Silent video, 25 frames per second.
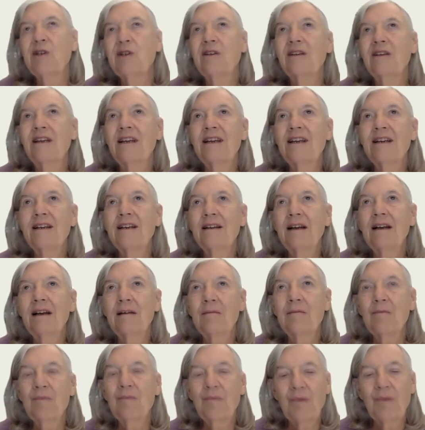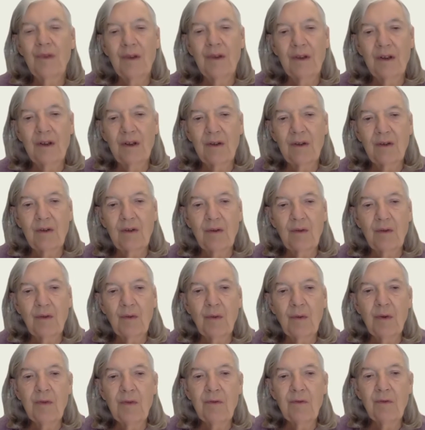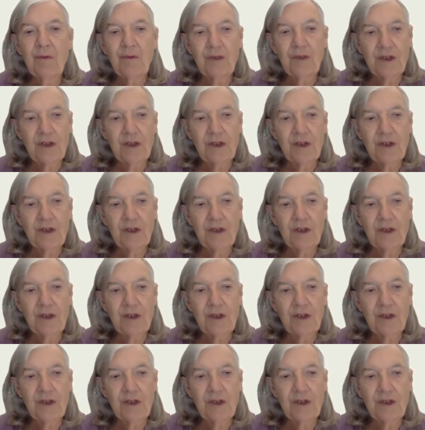here. We've